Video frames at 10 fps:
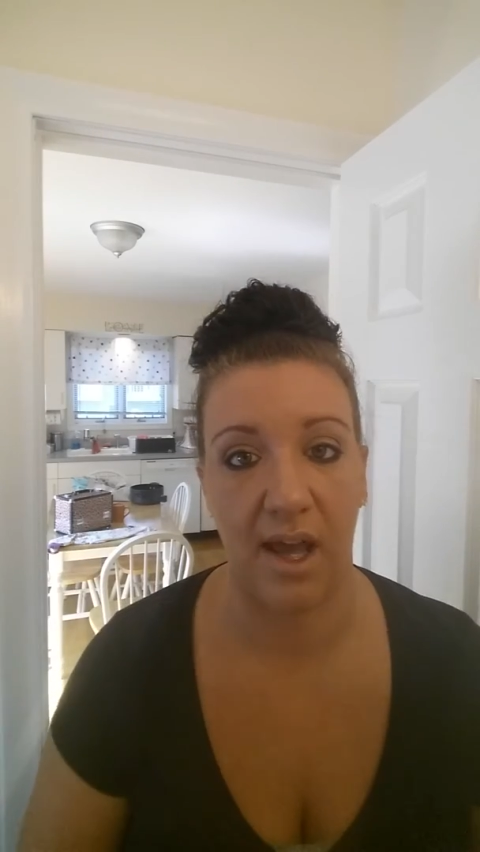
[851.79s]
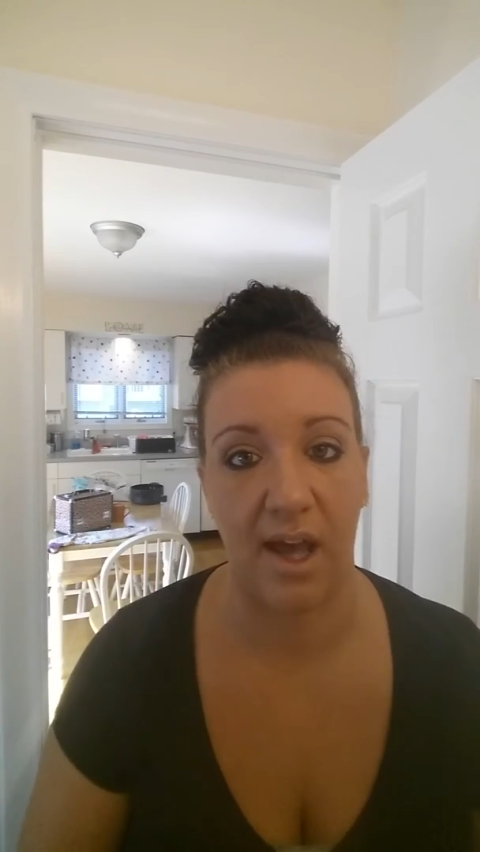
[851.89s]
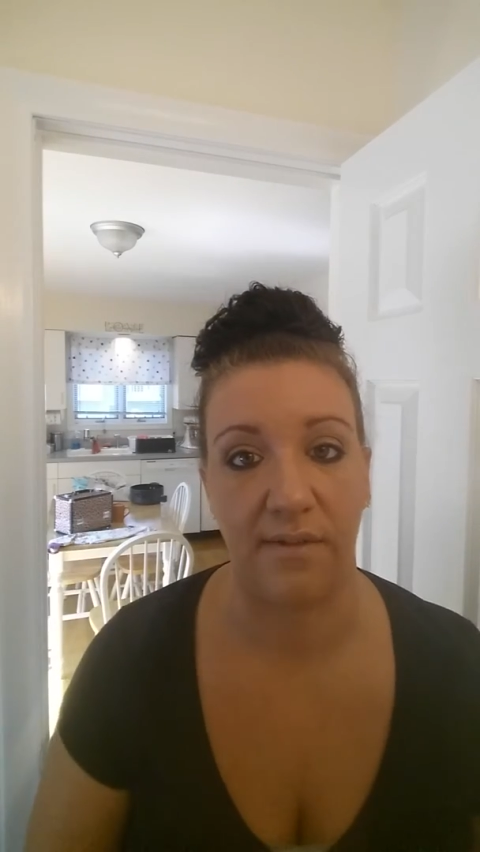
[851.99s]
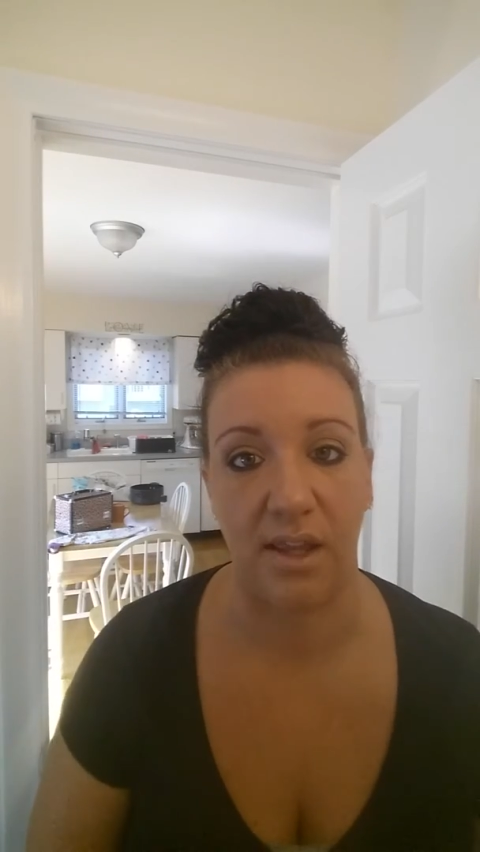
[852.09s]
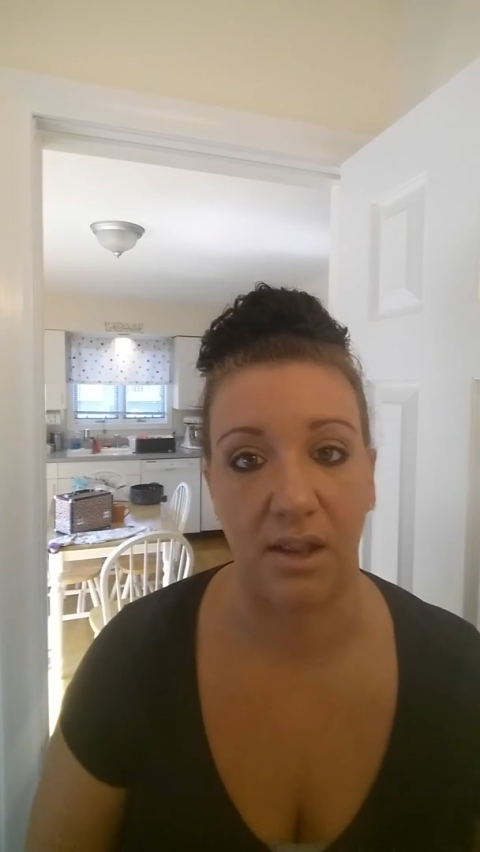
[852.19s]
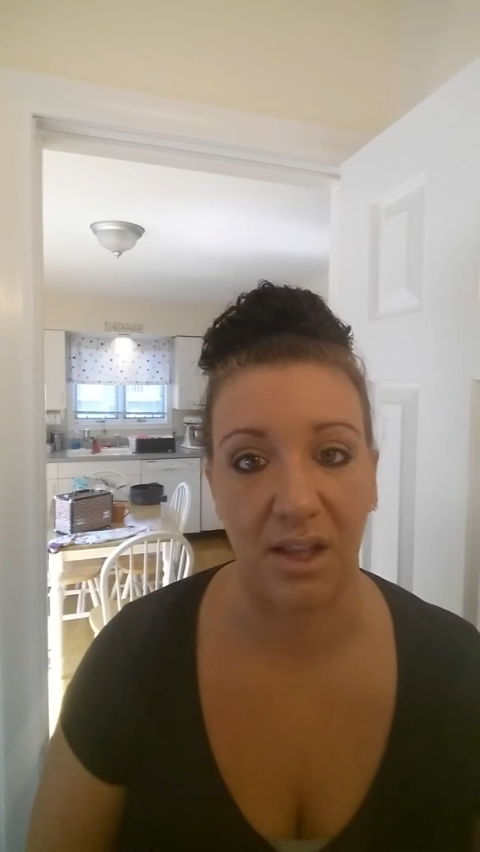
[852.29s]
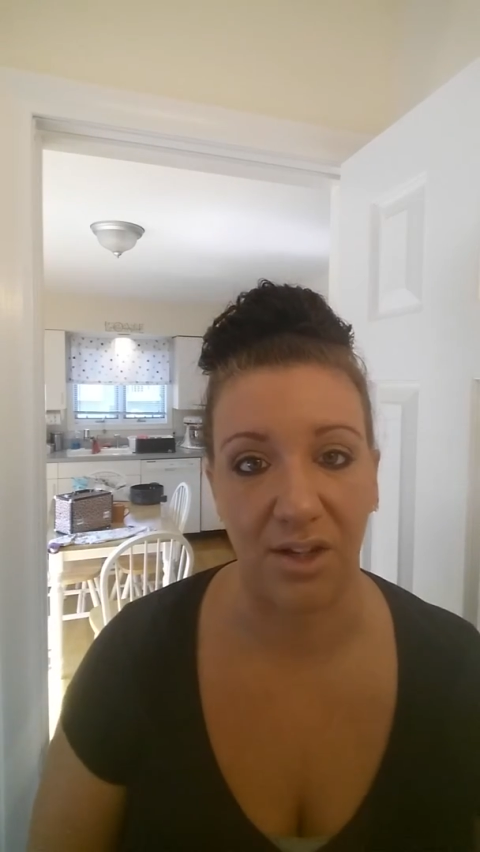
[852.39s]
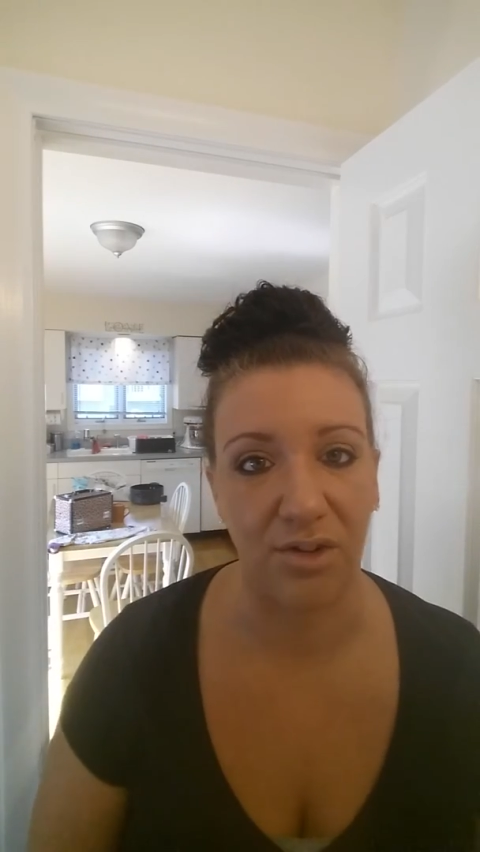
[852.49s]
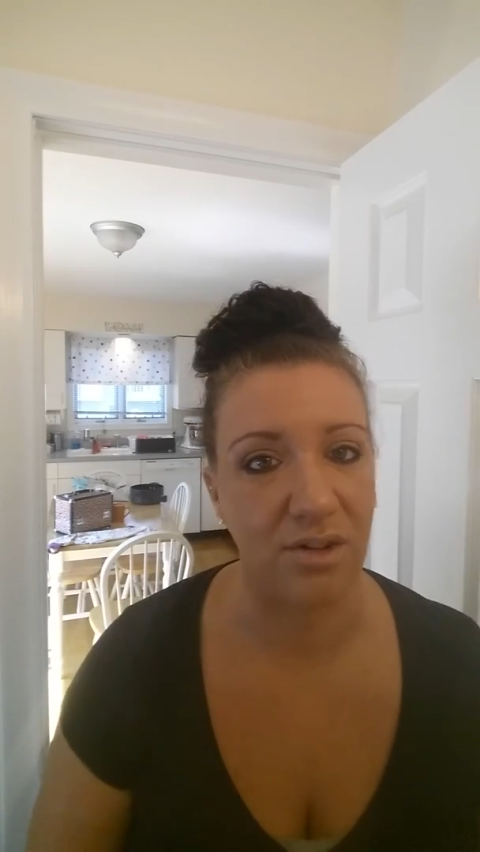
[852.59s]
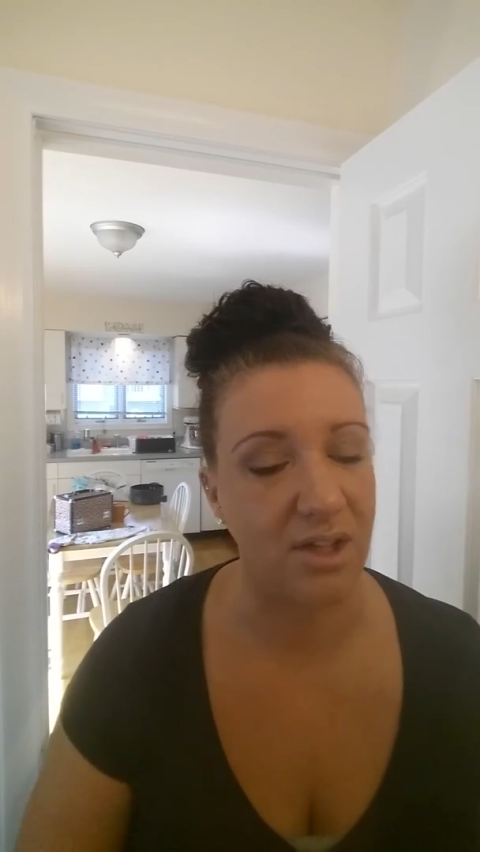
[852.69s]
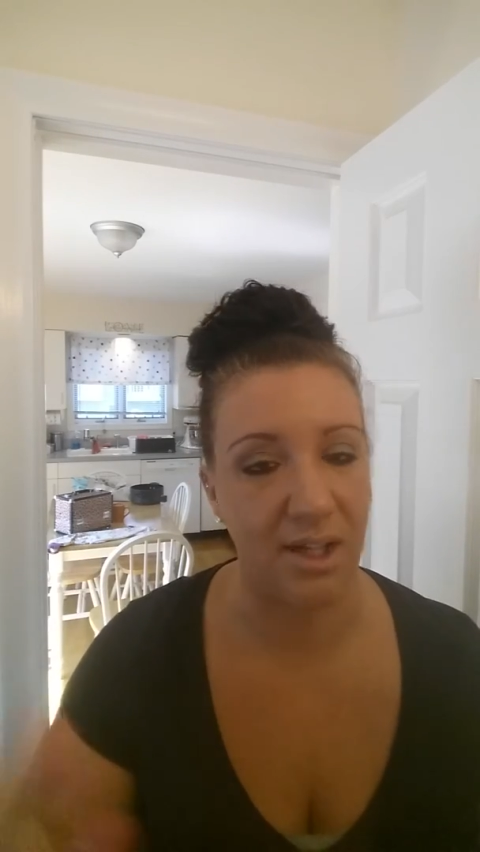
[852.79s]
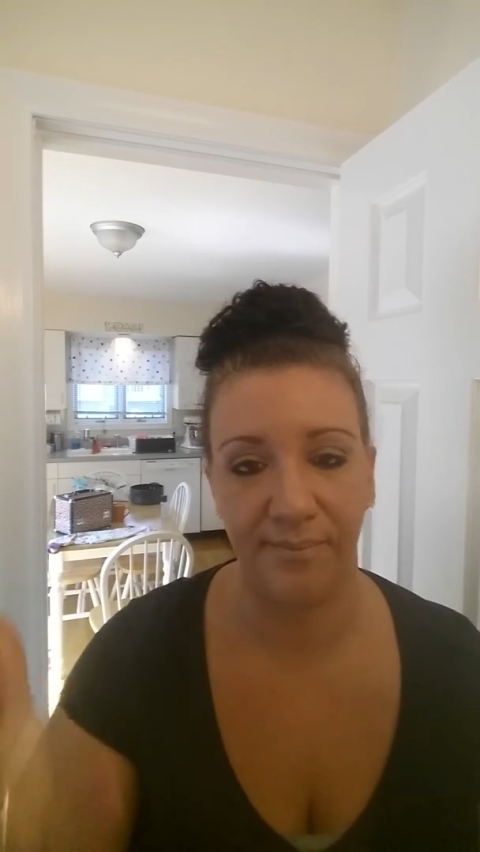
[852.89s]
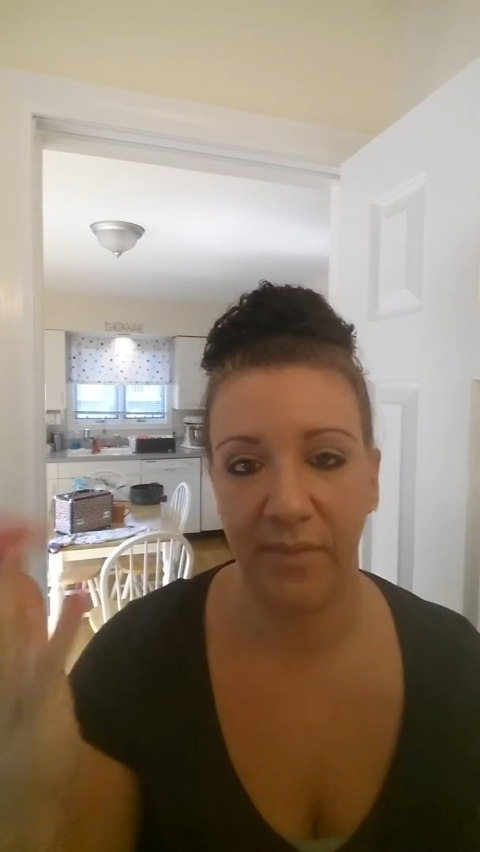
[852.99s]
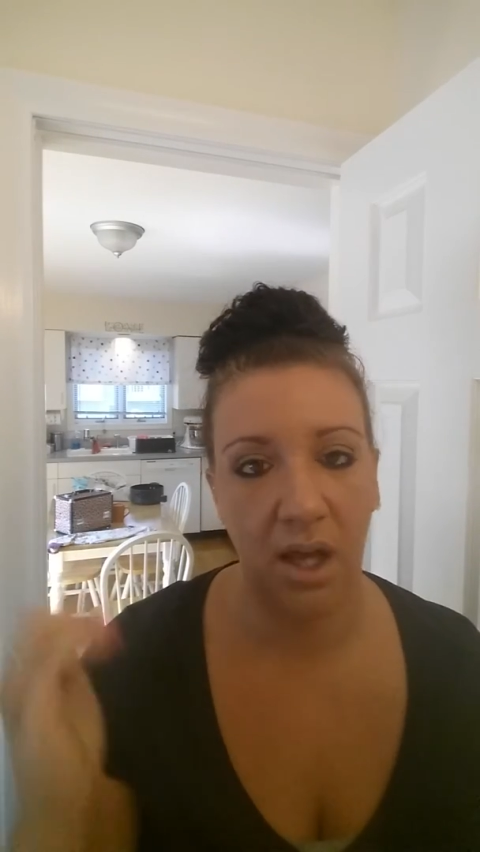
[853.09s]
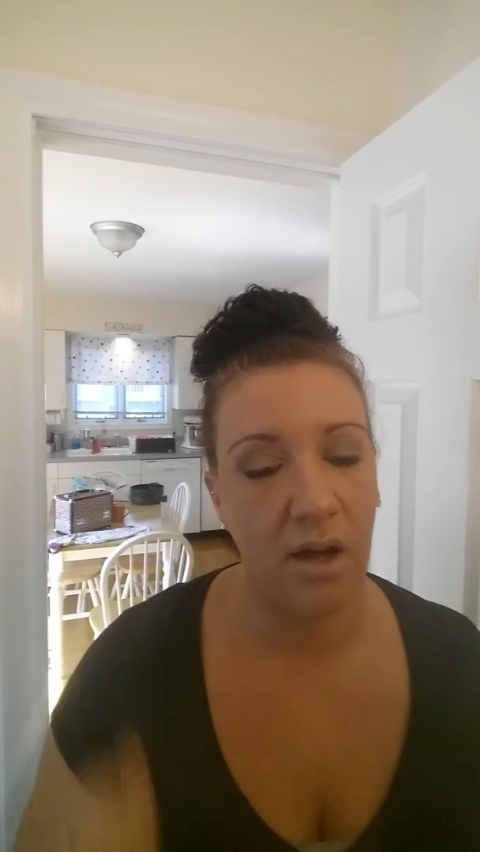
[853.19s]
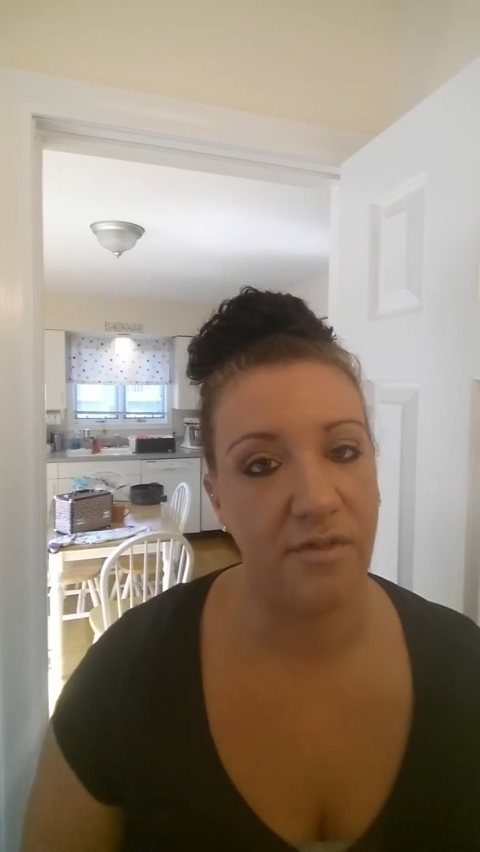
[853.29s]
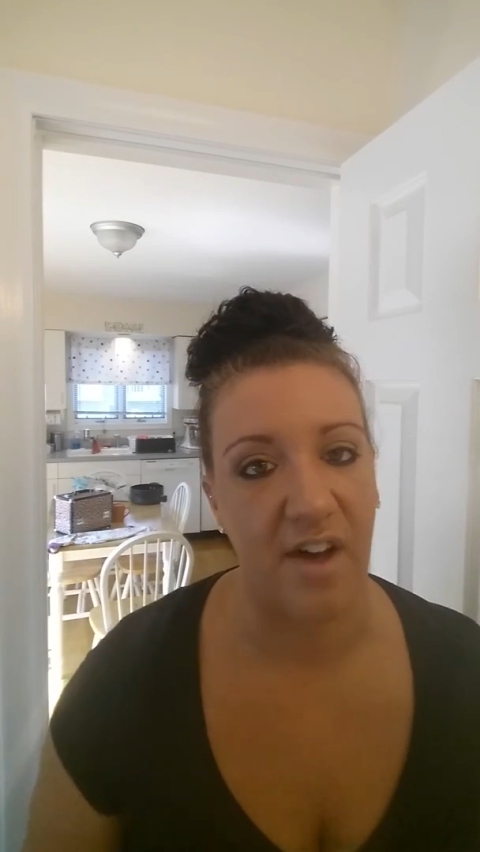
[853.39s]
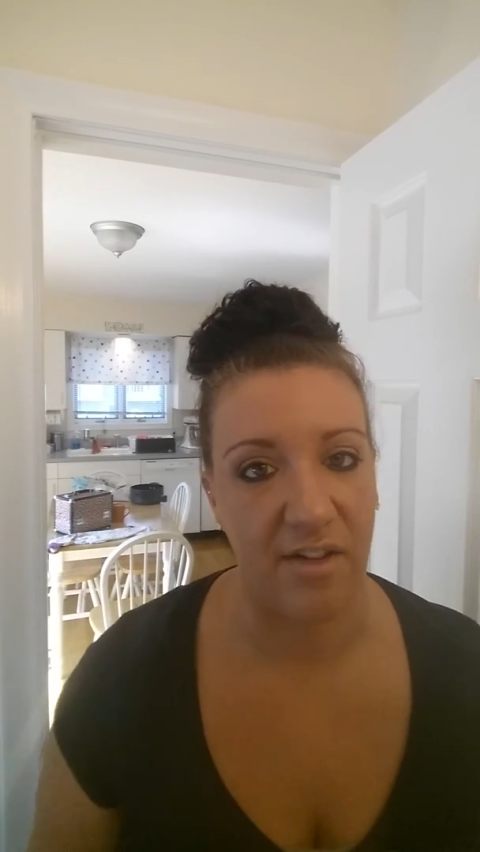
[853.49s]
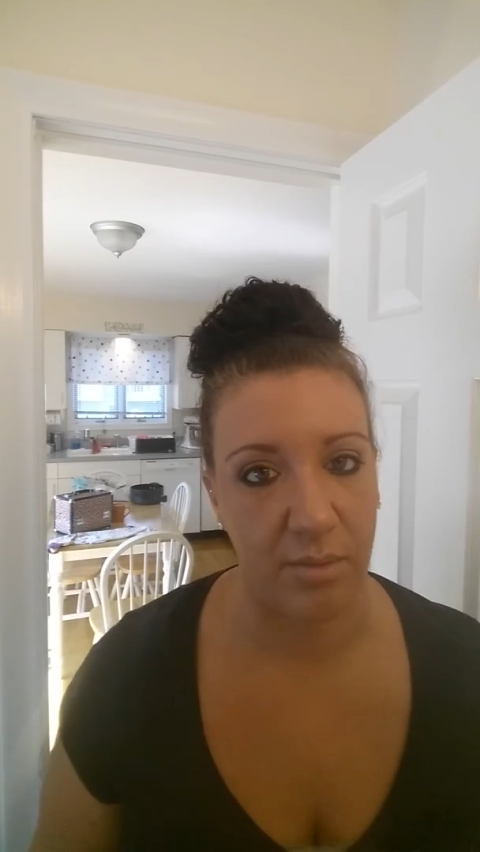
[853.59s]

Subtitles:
literally 5 minutes.